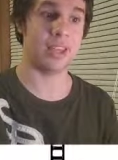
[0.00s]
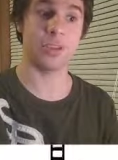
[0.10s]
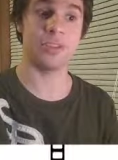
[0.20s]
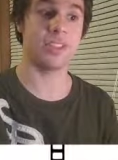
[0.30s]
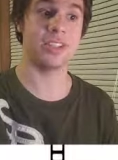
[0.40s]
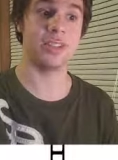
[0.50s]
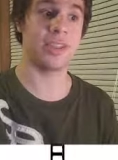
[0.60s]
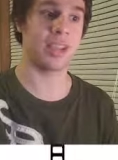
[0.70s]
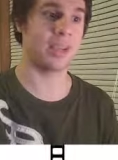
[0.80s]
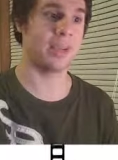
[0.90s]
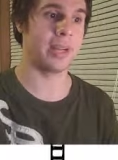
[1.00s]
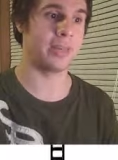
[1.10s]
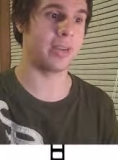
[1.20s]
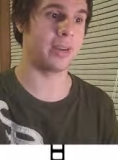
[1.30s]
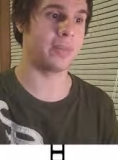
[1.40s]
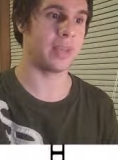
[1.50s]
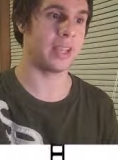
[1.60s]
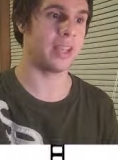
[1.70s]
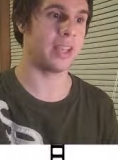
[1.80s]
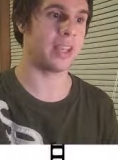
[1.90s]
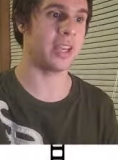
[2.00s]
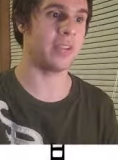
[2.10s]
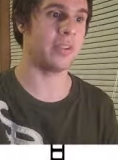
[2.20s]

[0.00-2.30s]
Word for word: third season of that coming out there. And again,